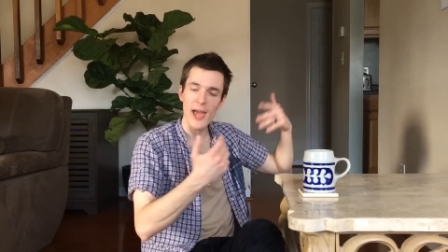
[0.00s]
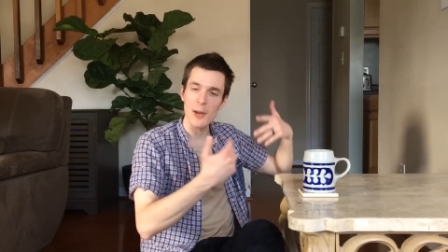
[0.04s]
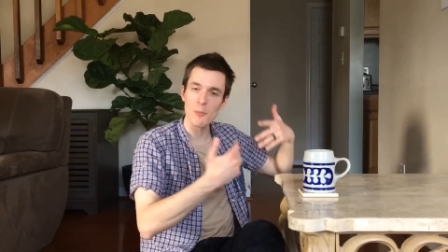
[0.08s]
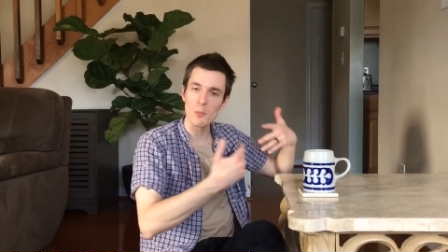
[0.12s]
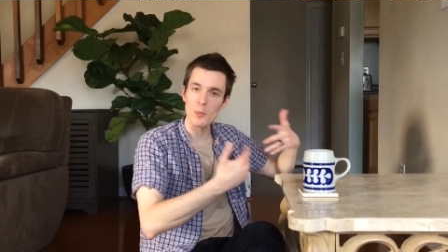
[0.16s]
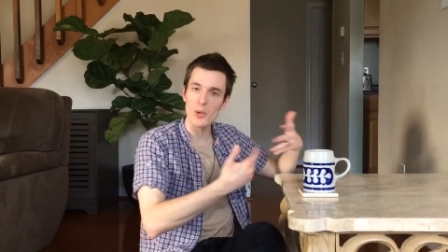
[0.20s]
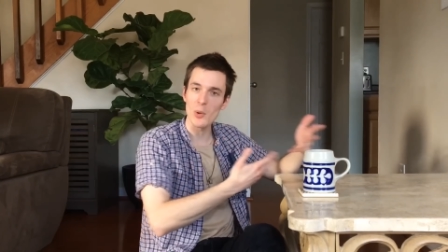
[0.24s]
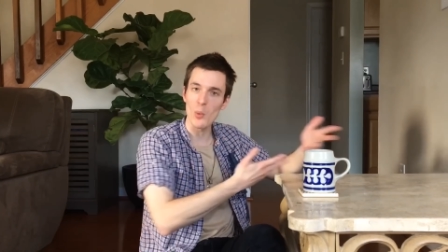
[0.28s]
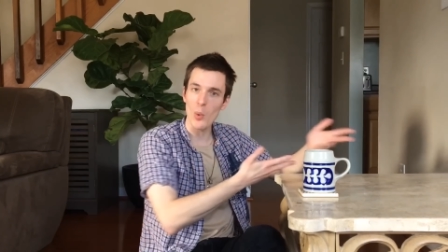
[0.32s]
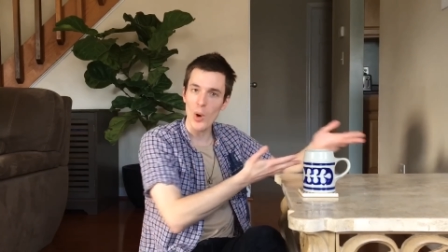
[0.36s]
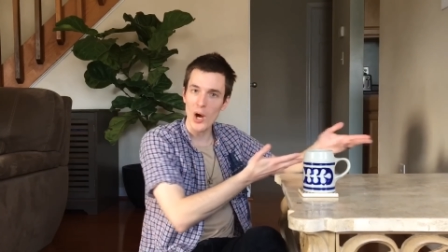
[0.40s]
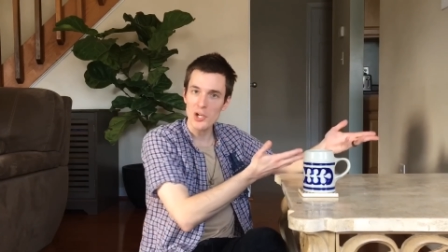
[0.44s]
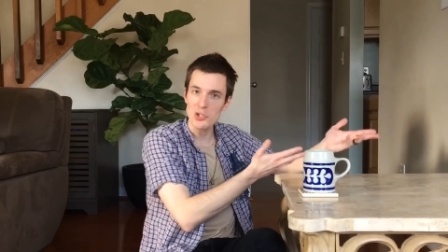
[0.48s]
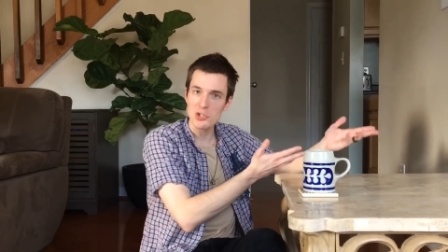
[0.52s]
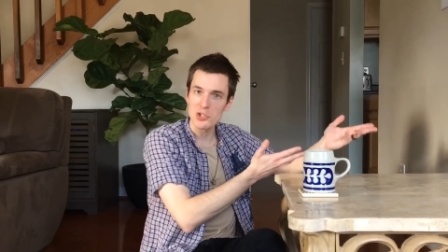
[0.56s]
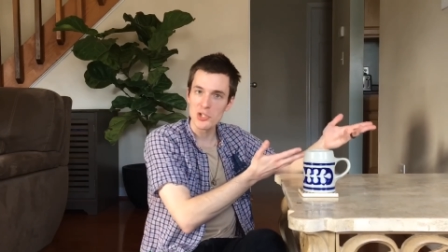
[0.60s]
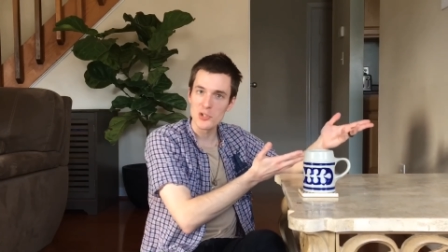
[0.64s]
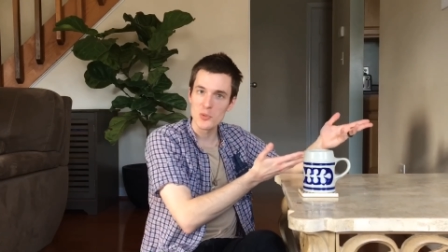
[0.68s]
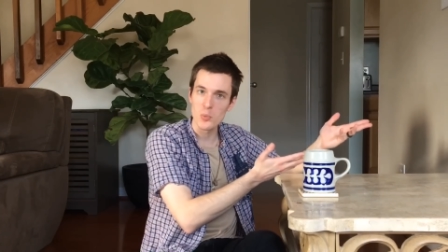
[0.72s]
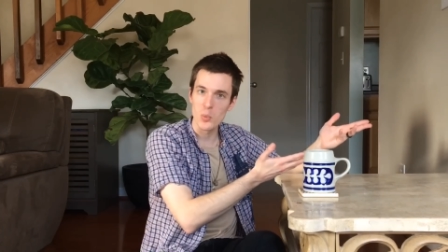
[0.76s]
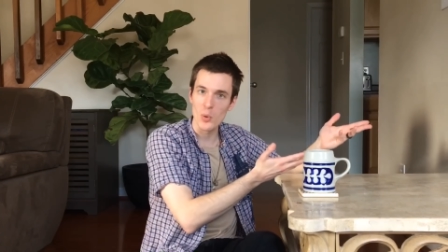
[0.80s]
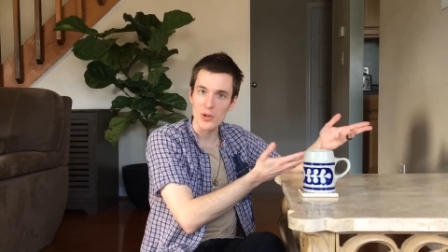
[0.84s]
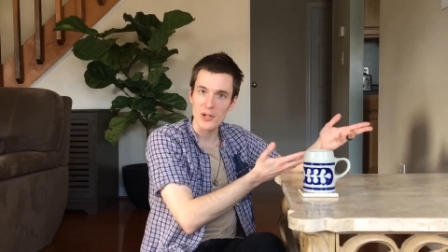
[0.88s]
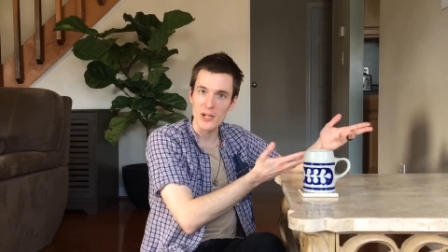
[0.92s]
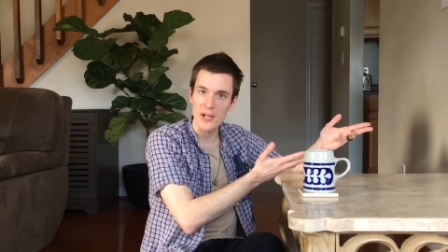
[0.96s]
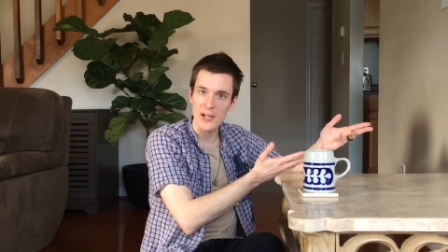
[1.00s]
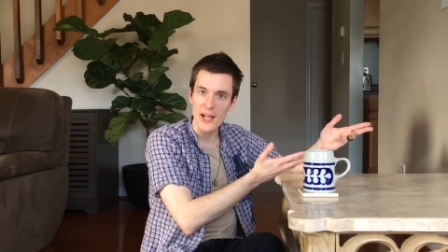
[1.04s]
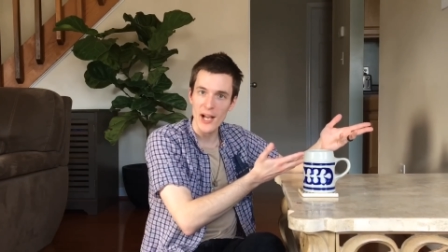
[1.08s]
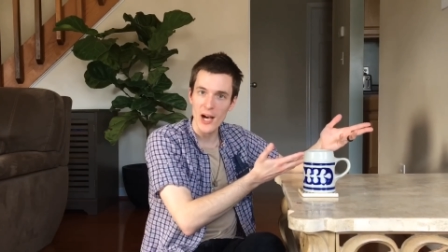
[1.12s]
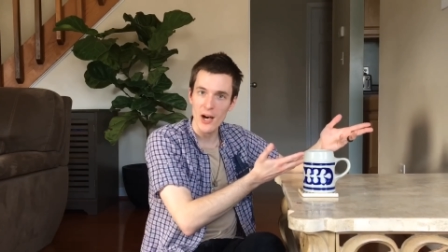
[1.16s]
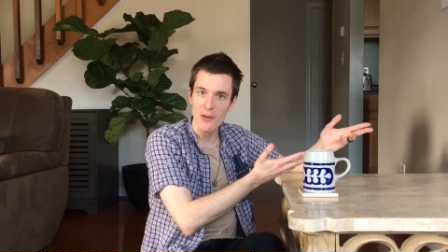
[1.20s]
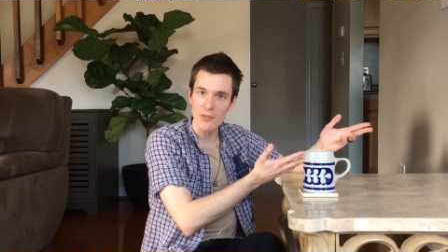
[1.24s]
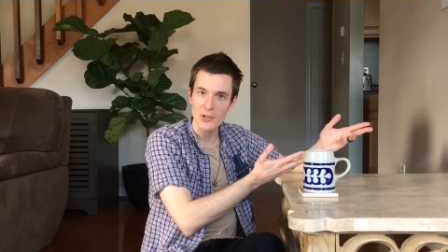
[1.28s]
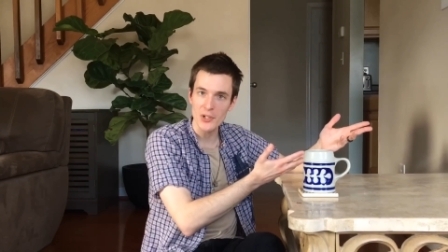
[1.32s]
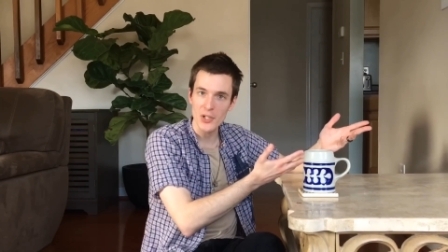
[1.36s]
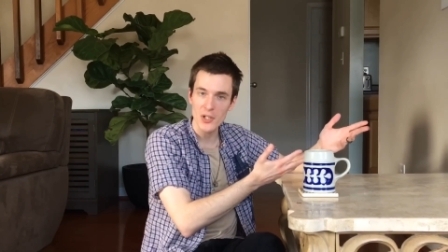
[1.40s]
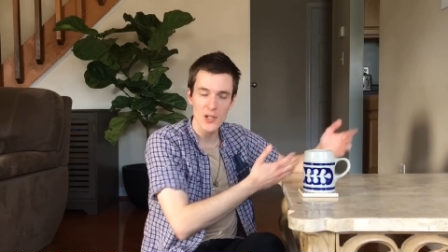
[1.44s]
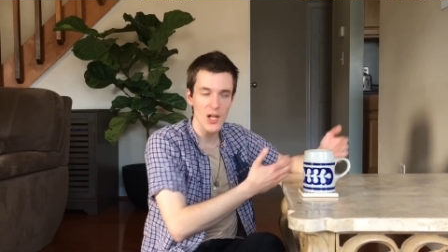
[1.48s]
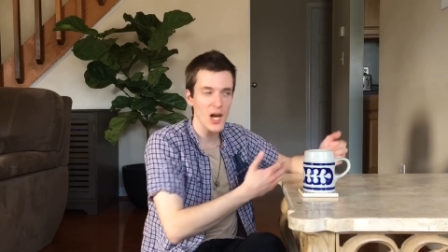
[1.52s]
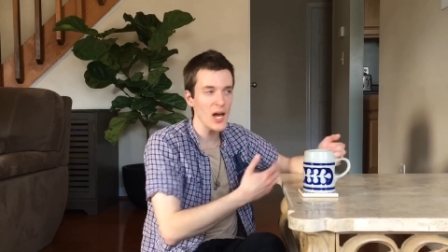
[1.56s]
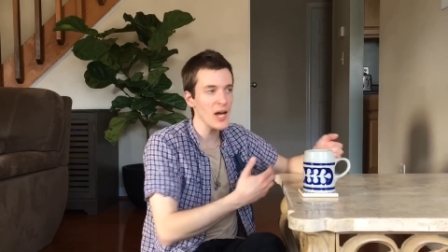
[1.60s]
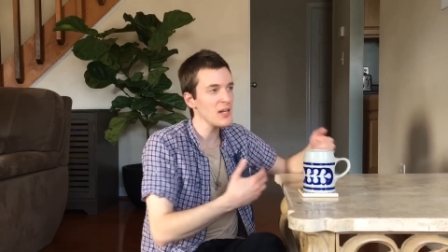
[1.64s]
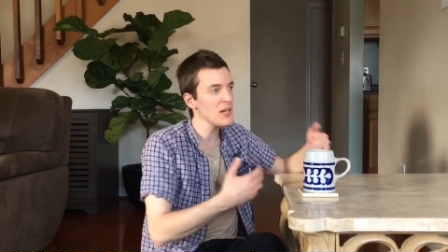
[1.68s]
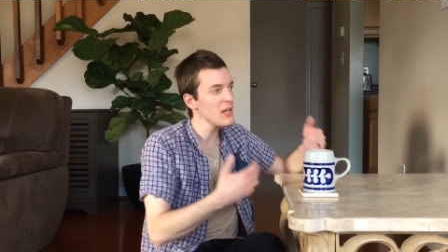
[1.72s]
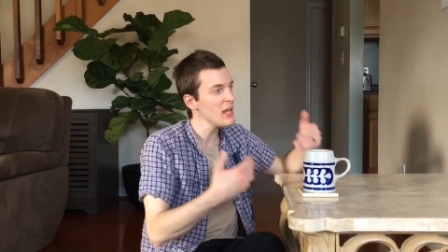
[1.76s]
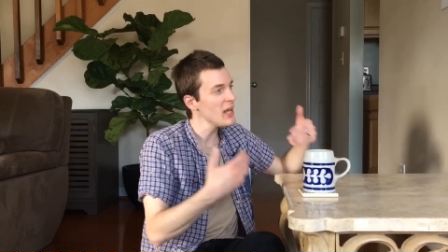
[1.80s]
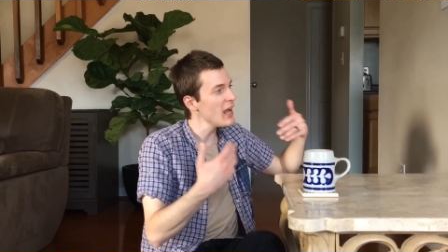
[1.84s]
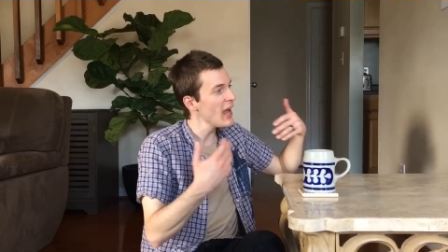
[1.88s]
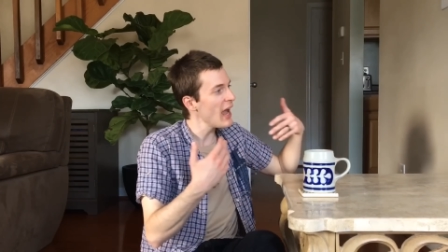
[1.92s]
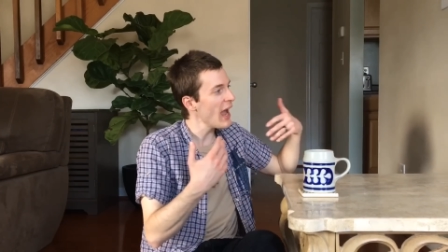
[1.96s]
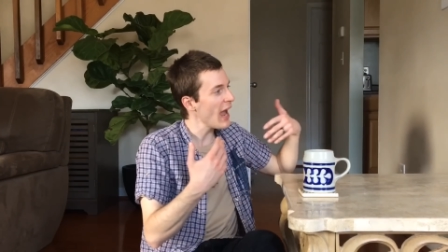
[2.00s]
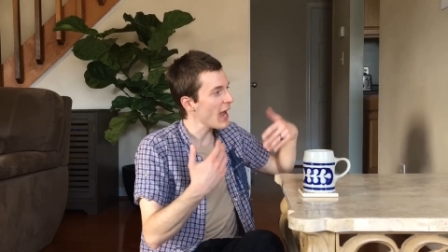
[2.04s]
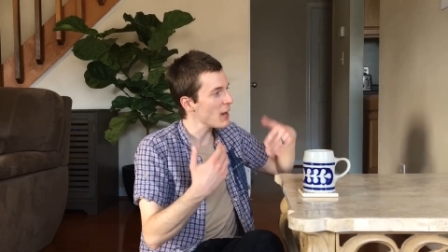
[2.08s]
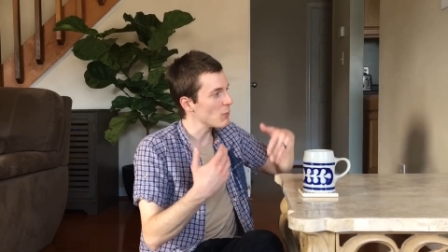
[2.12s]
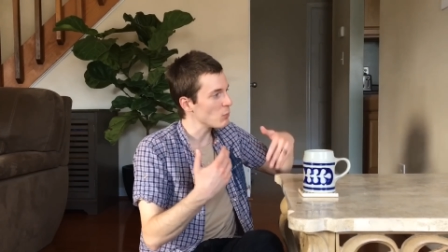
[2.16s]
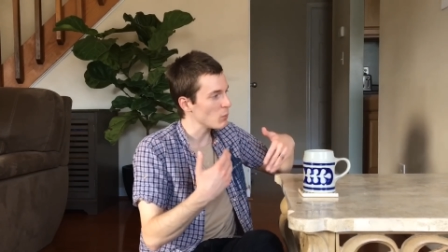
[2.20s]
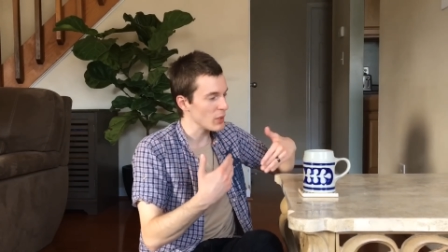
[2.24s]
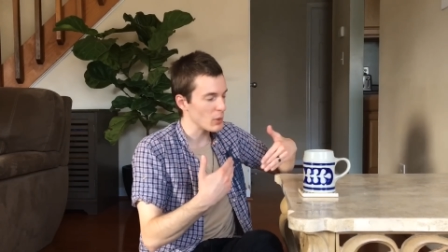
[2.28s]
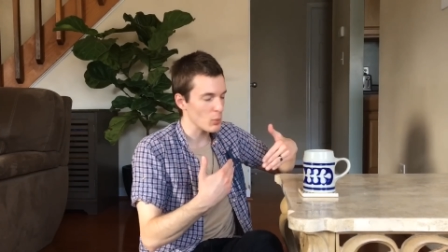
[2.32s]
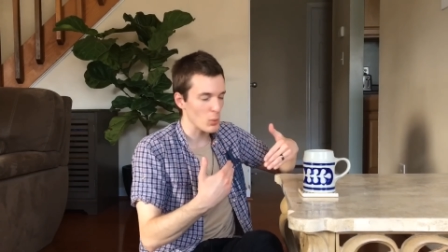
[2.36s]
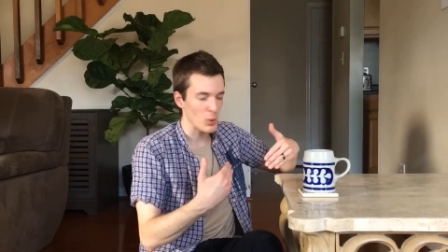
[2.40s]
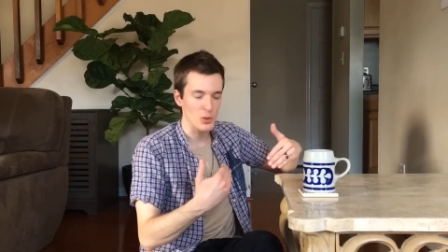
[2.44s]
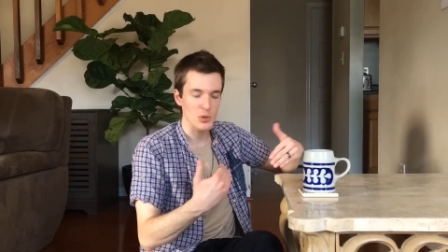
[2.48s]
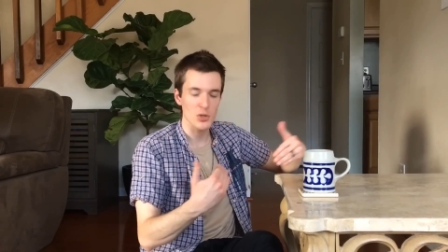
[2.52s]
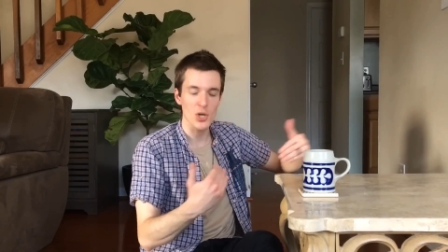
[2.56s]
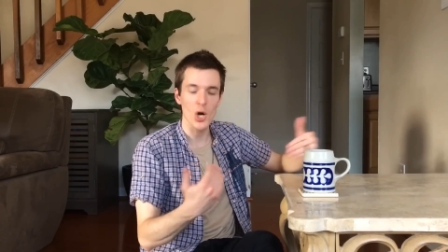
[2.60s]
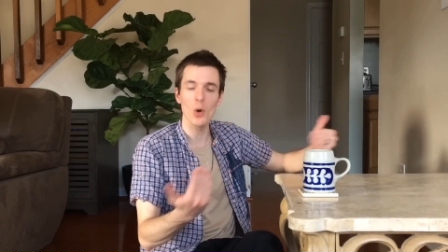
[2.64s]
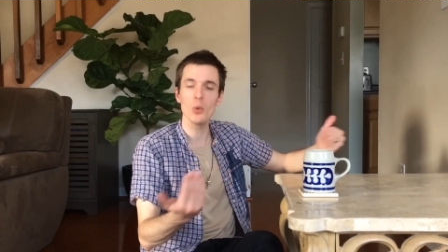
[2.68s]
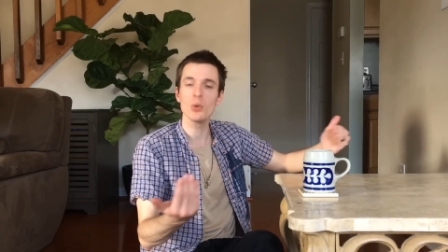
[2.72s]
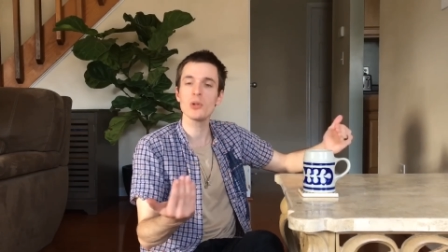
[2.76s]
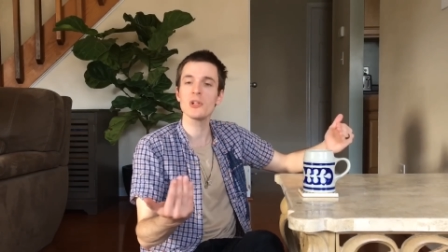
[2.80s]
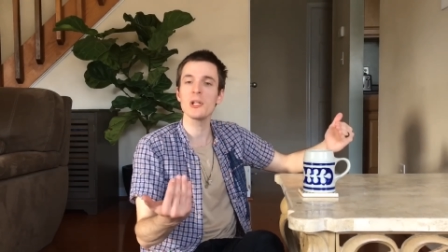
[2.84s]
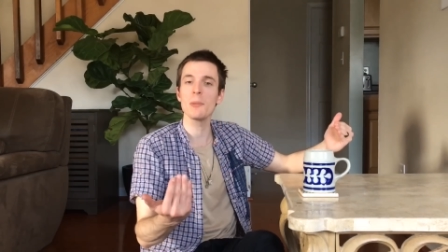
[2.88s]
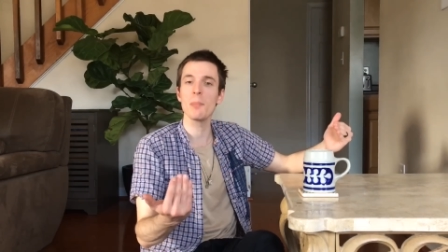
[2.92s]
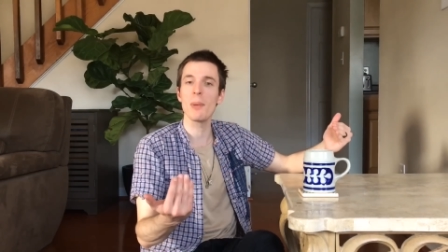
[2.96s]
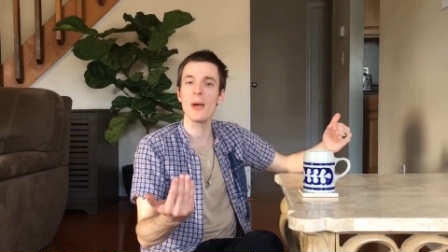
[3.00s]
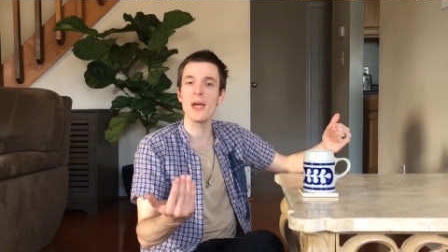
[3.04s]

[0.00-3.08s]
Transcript: and we watched his work at Calvin Klein and we were totally